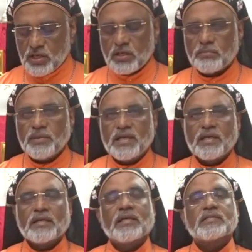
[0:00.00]

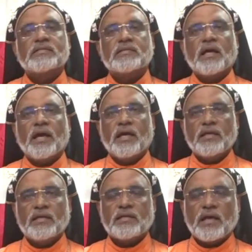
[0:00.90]
meaningless and
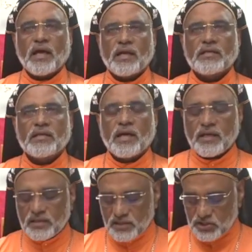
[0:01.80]

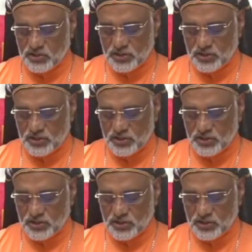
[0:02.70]
anti-Christian.